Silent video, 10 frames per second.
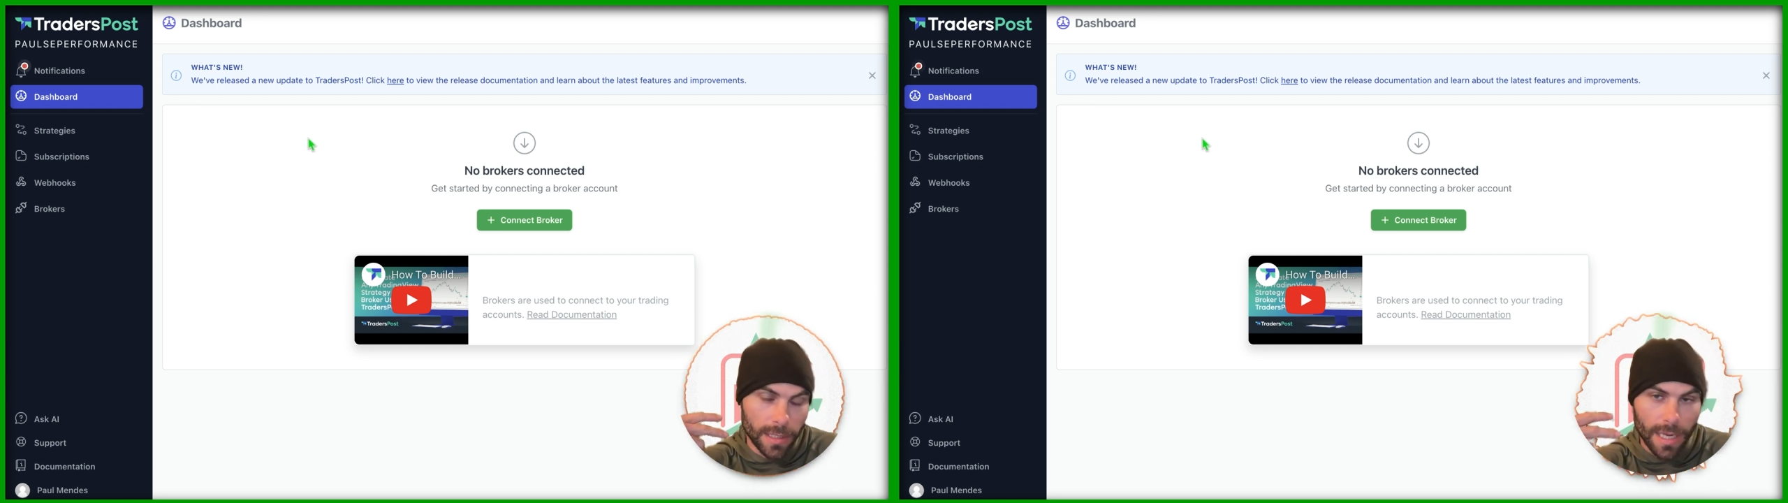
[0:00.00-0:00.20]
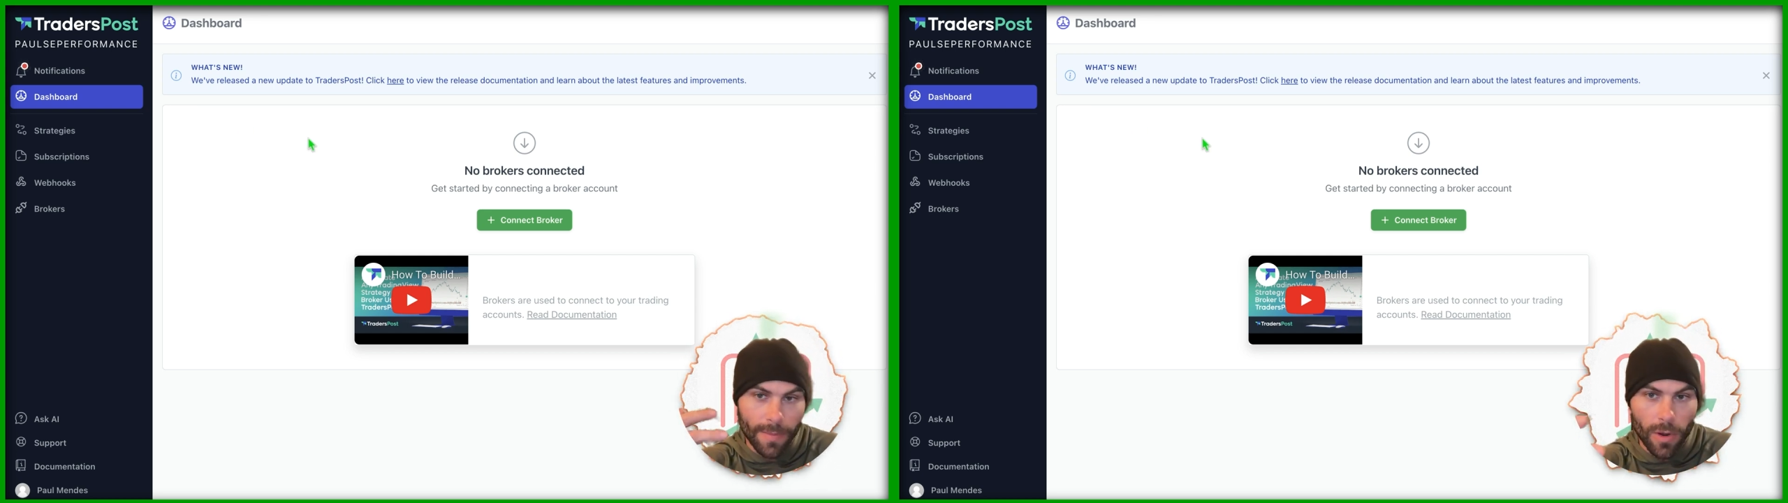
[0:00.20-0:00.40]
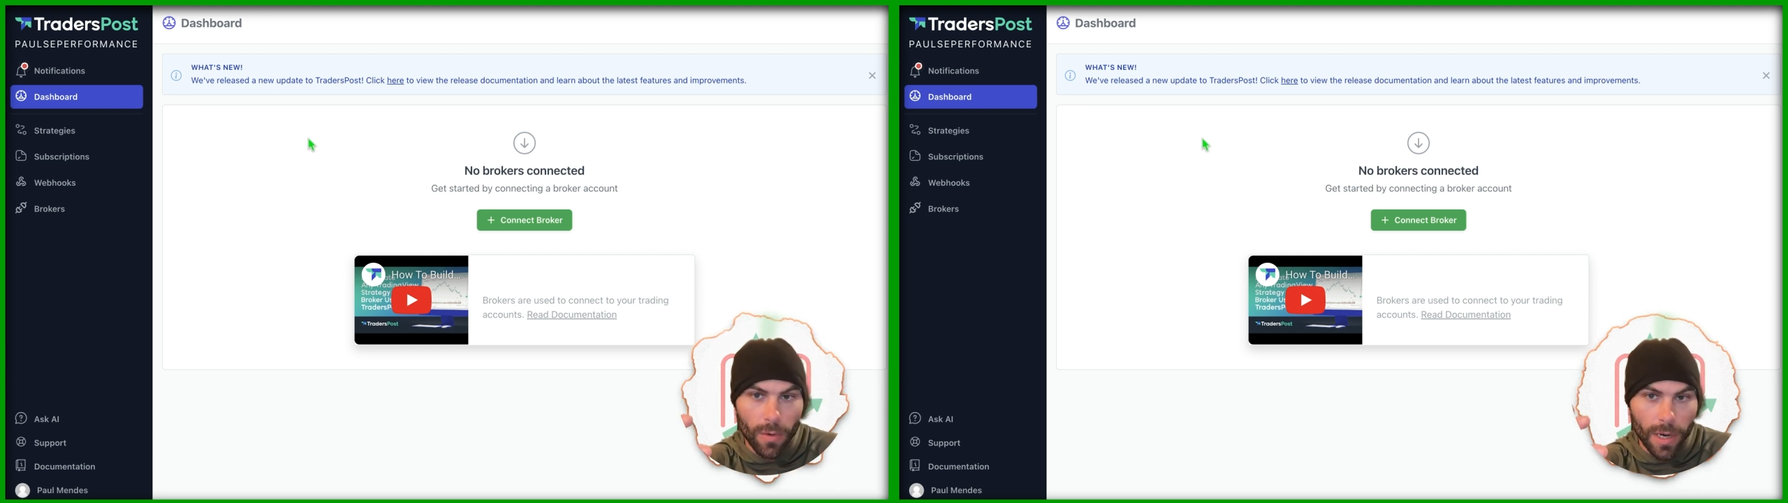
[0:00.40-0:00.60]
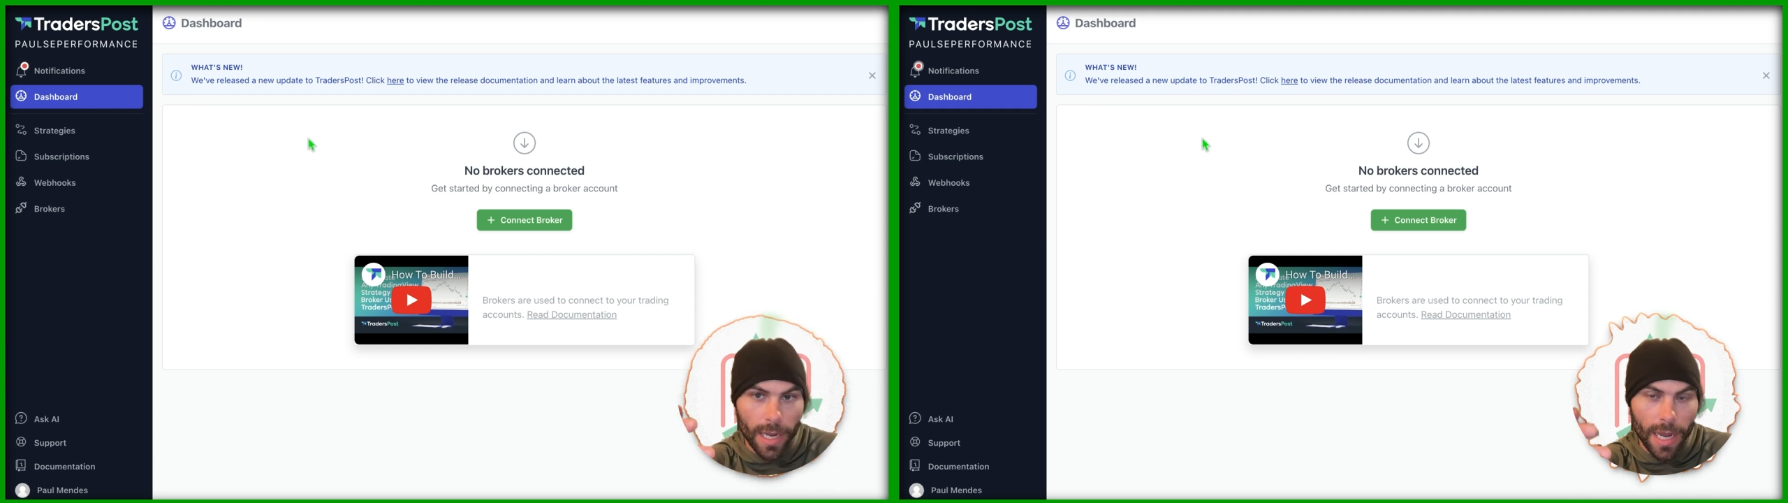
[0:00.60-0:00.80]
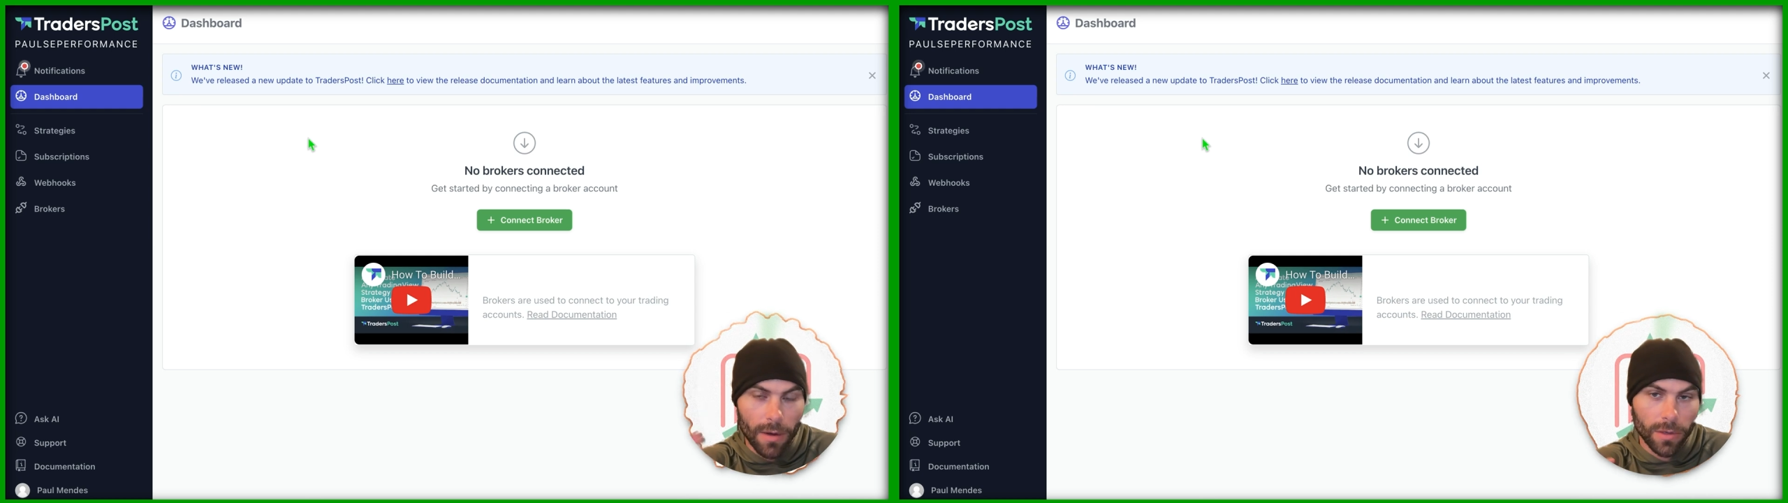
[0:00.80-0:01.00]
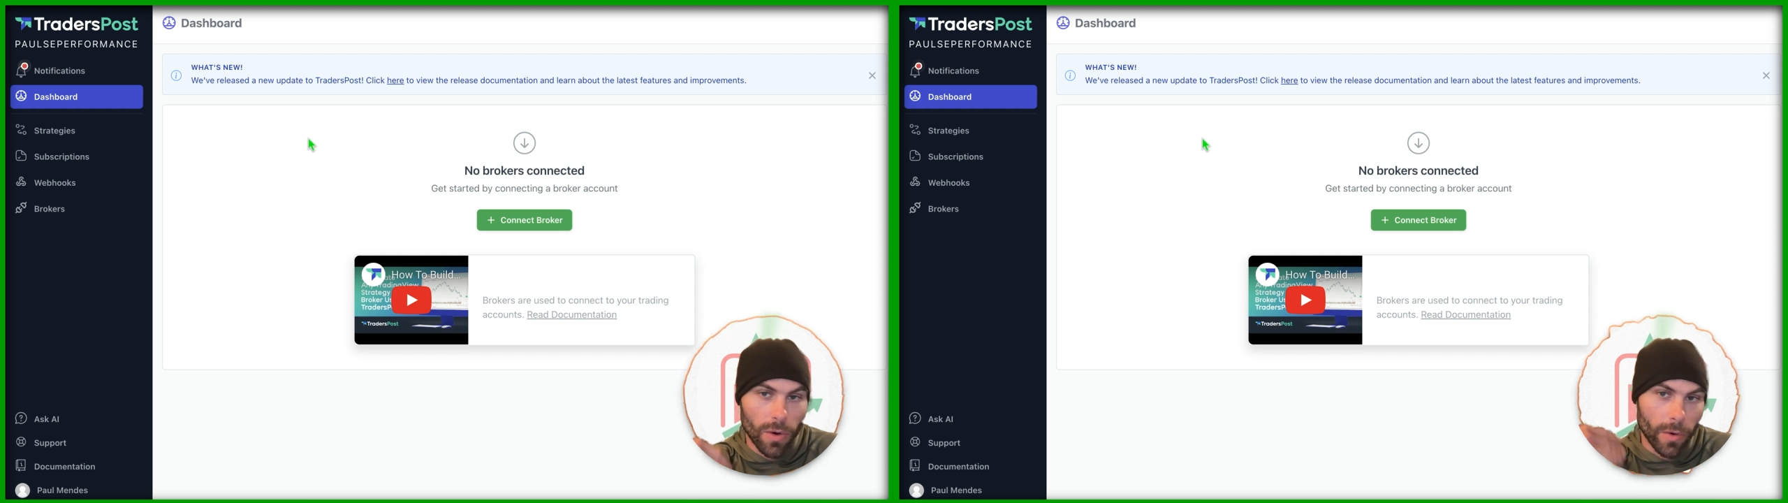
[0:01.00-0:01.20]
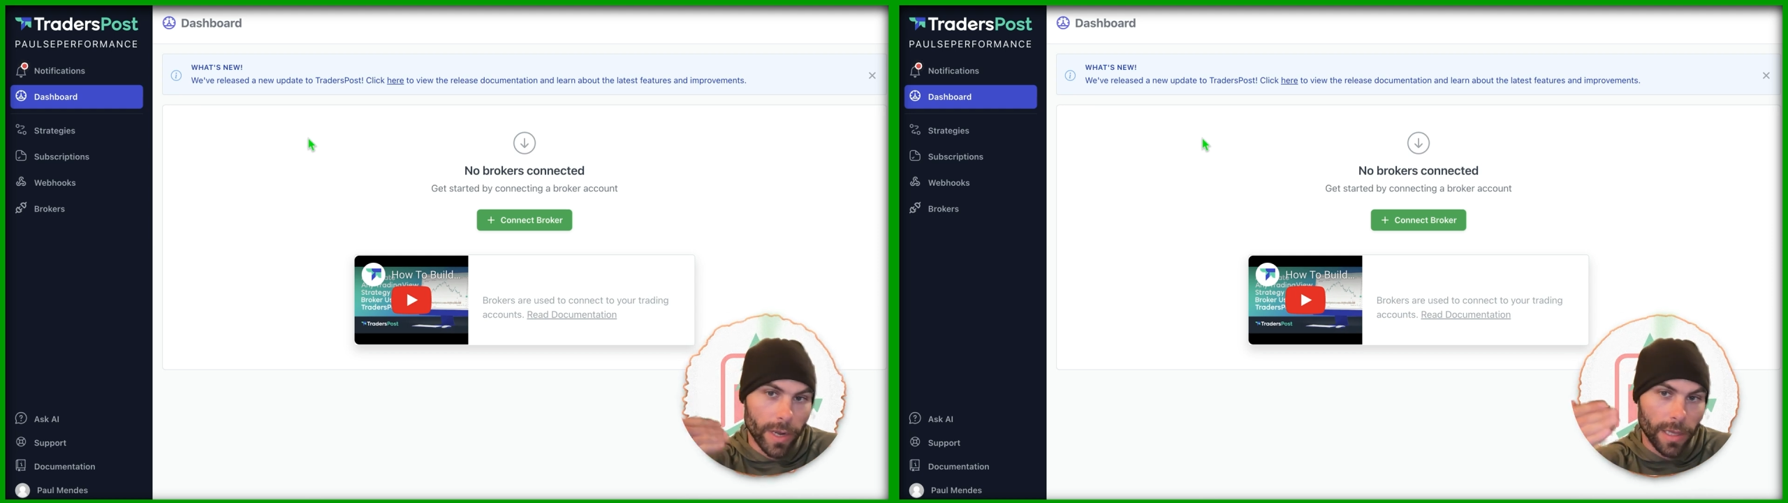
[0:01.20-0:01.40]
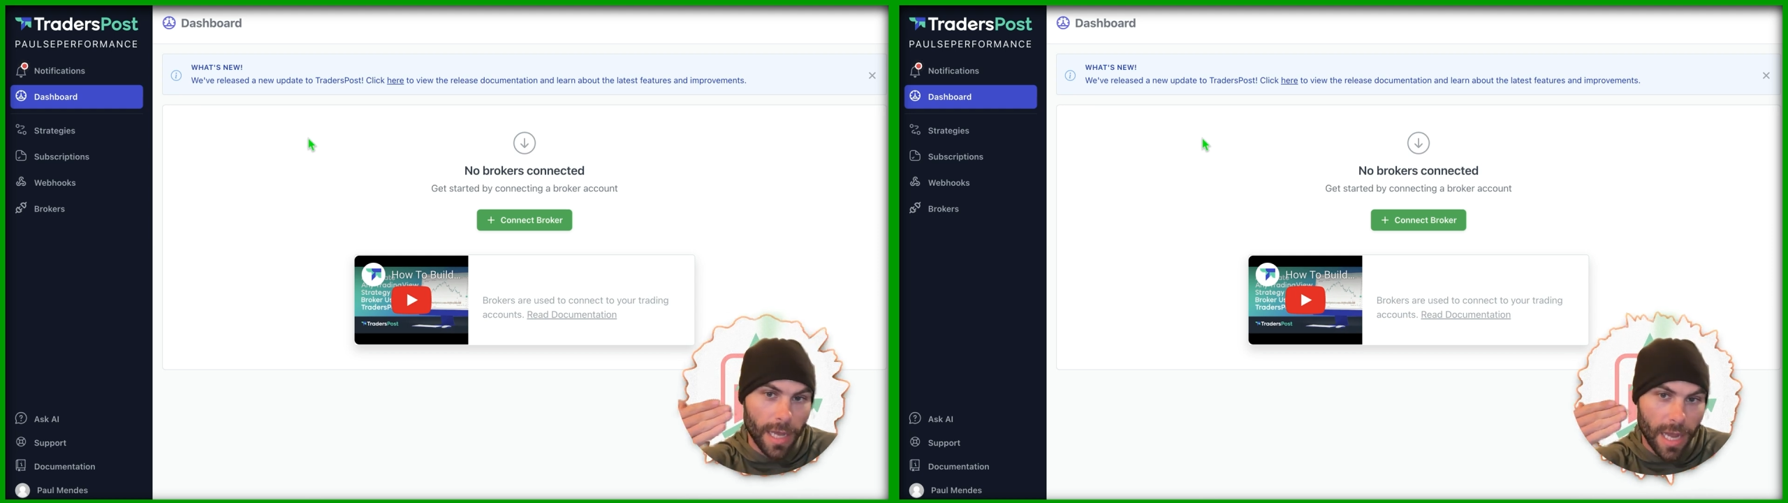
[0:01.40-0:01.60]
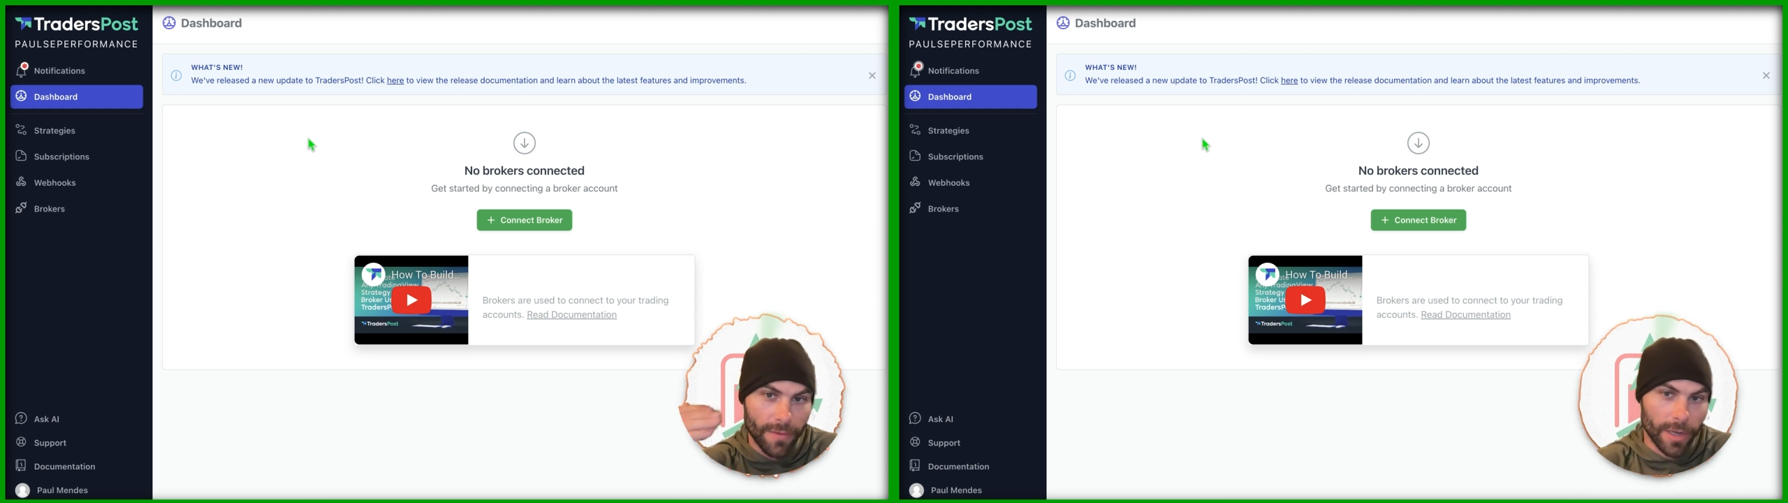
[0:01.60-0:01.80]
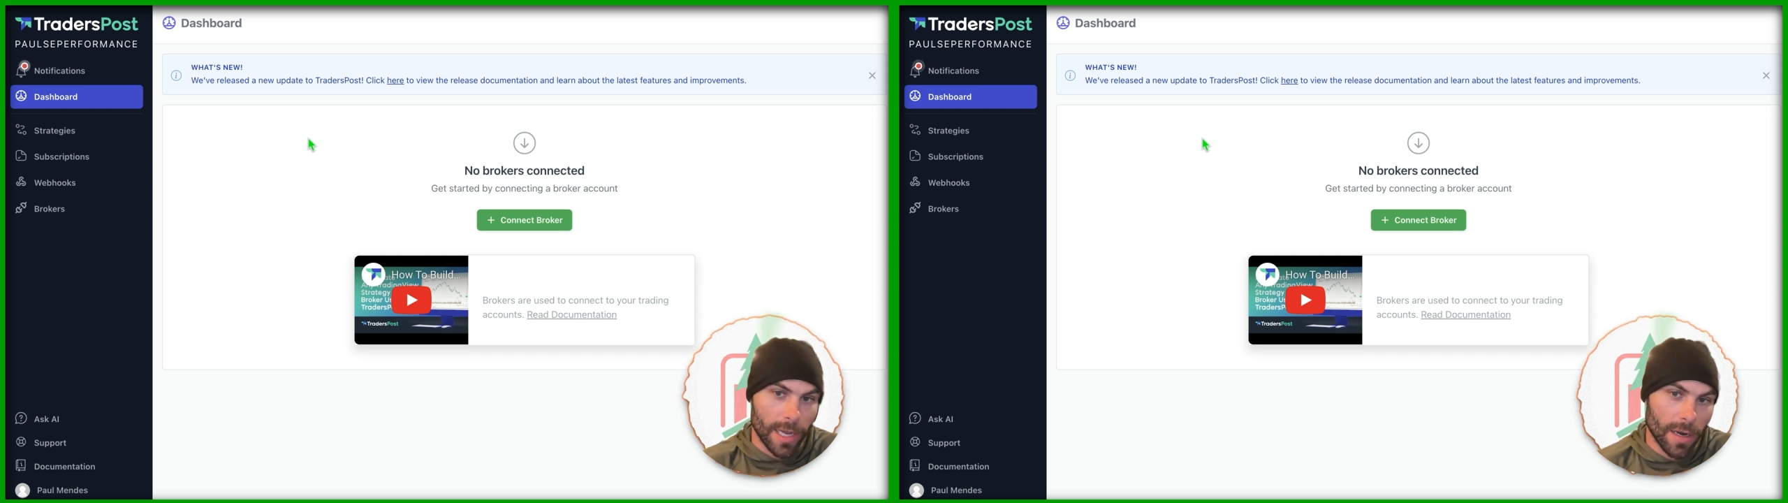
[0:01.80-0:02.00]
demo account or a live
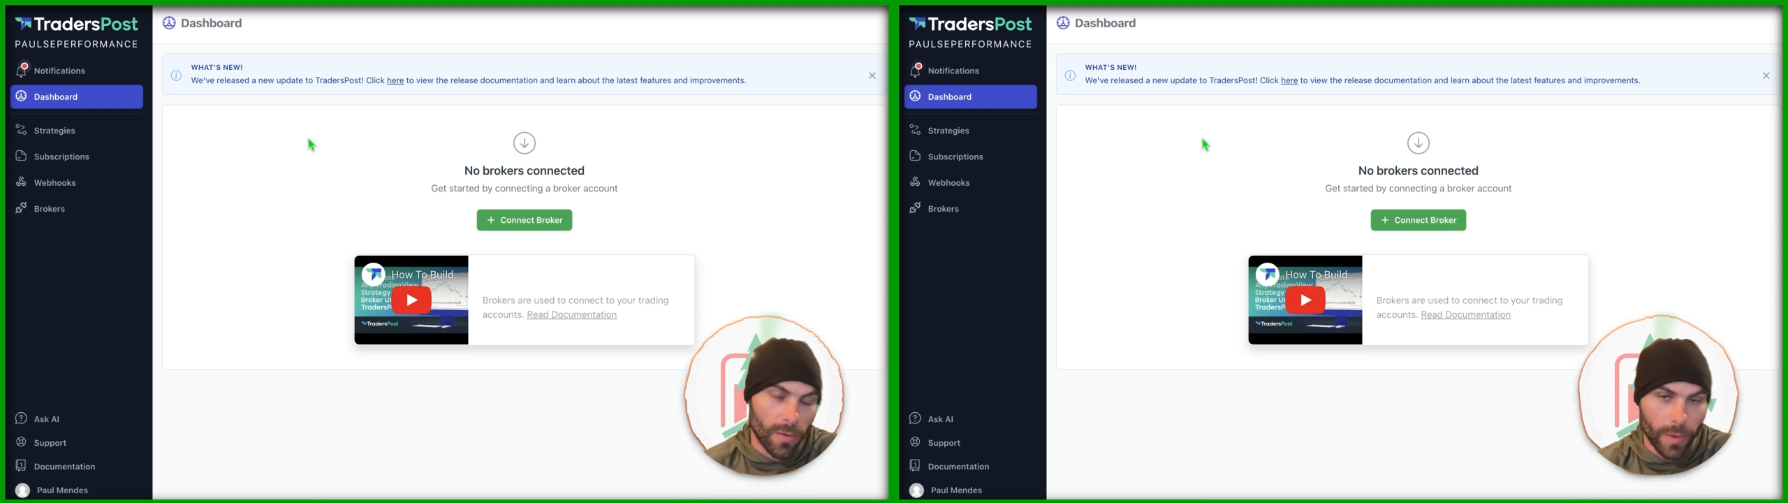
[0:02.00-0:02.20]
account,